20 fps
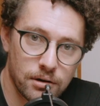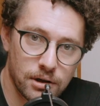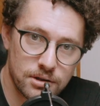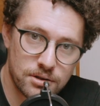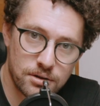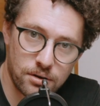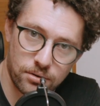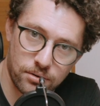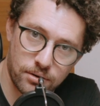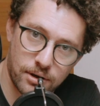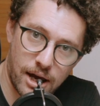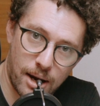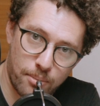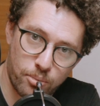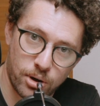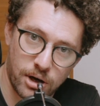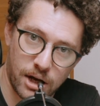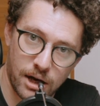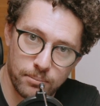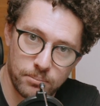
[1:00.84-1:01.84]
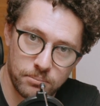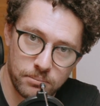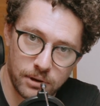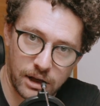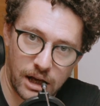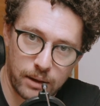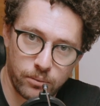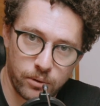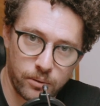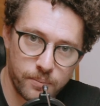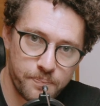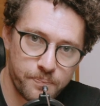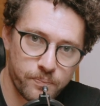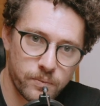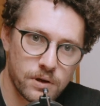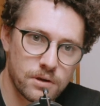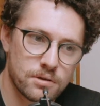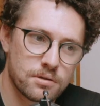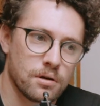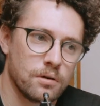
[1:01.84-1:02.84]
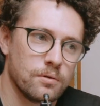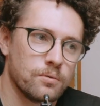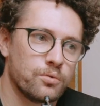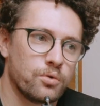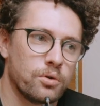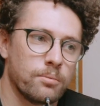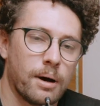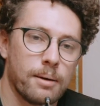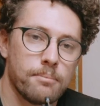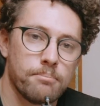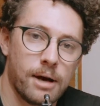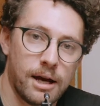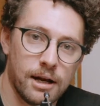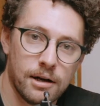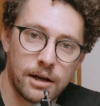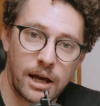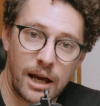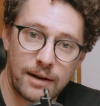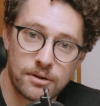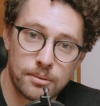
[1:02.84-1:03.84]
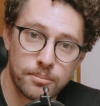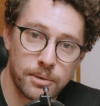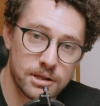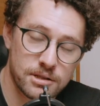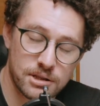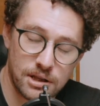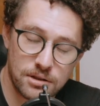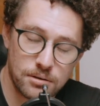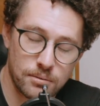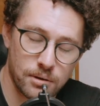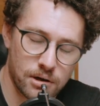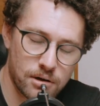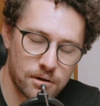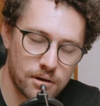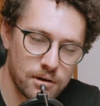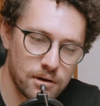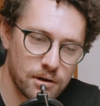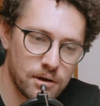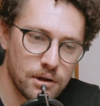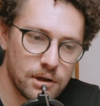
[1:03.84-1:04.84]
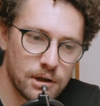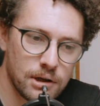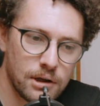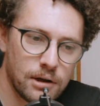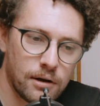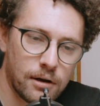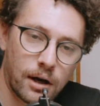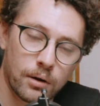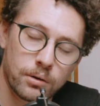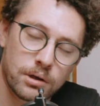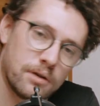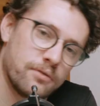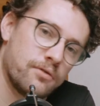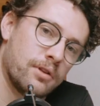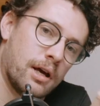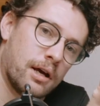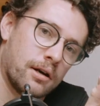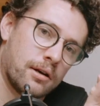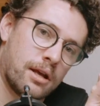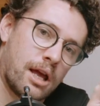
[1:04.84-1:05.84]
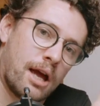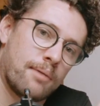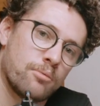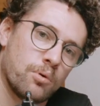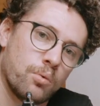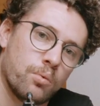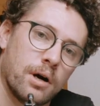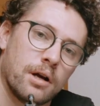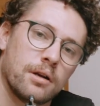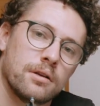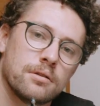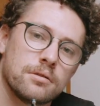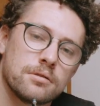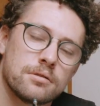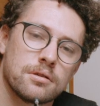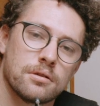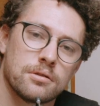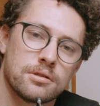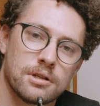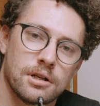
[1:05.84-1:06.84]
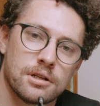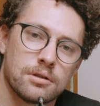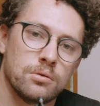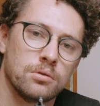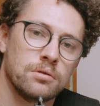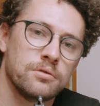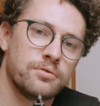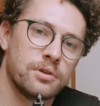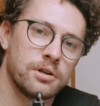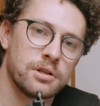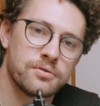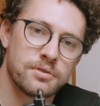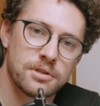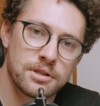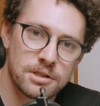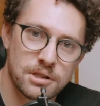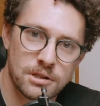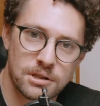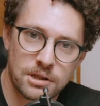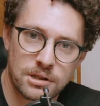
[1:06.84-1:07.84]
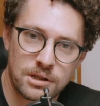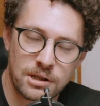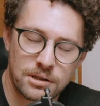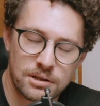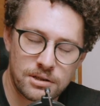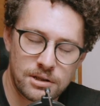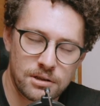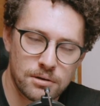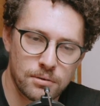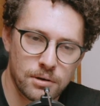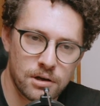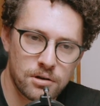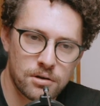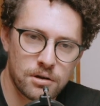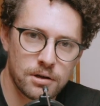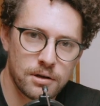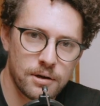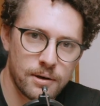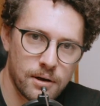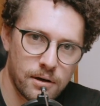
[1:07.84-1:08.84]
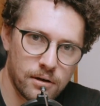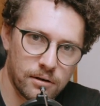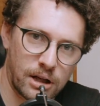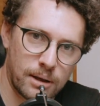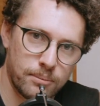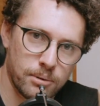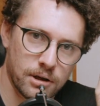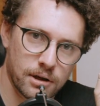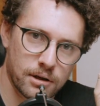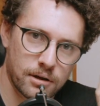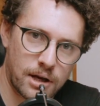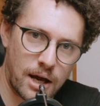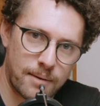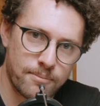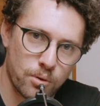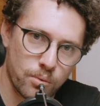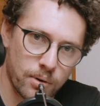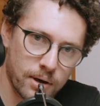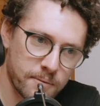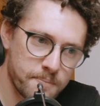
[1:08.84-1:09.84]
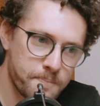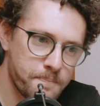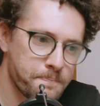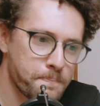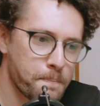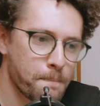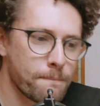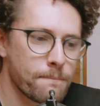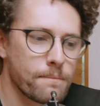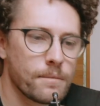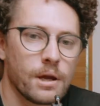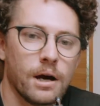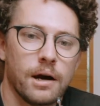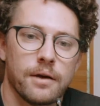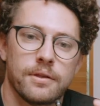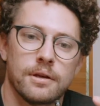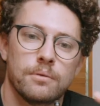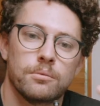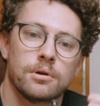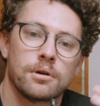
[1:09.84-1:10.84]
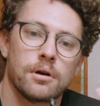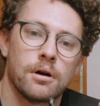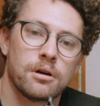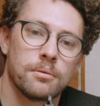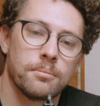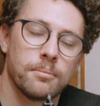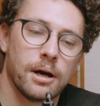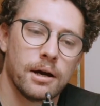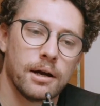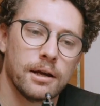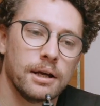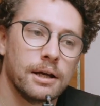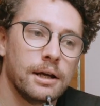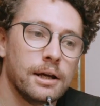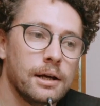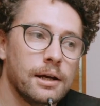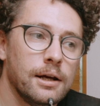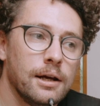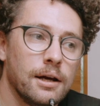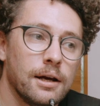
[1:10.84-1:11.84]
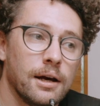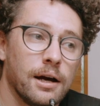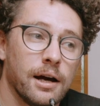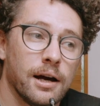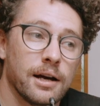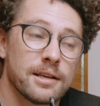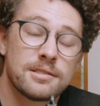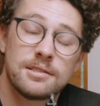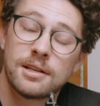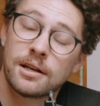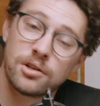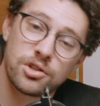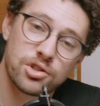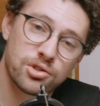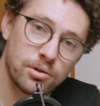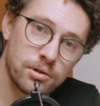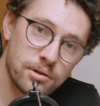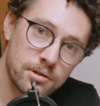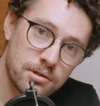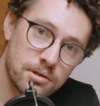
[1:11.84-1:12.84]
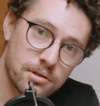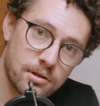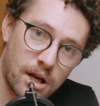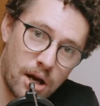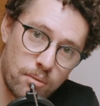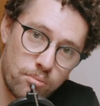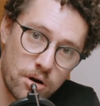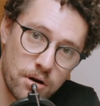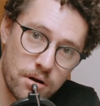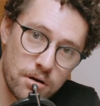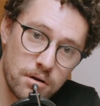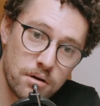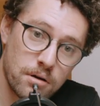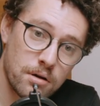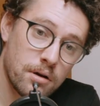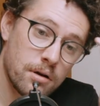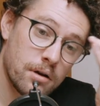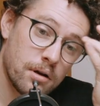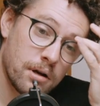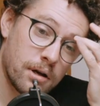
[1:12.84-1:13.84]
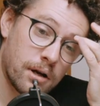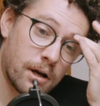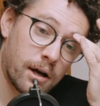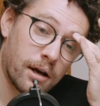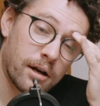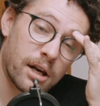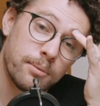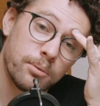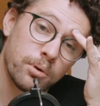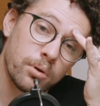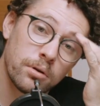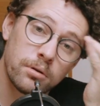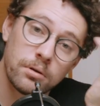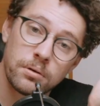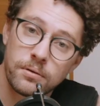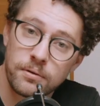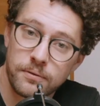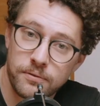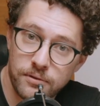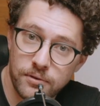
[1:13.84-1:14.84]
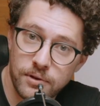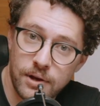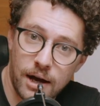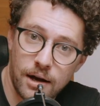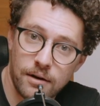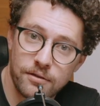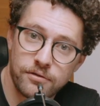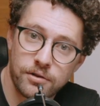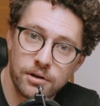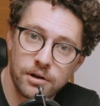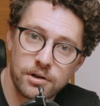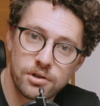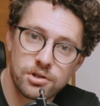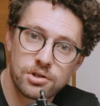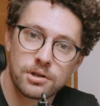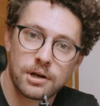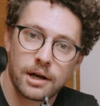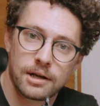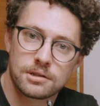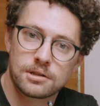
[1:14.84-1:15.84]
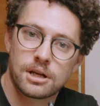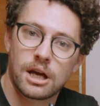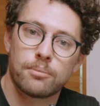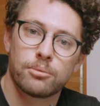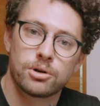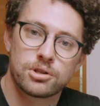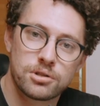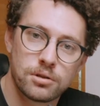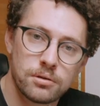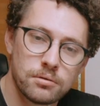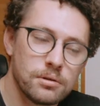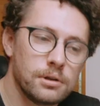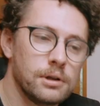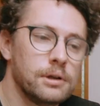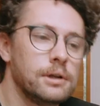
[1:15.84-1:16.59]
its own camera name label. So for my main camera, my C200, I would give that camera 1. So select all the footage for this C200, label it camera 1. I then would go to my second shooter's camera, label all of that footage as camera 2.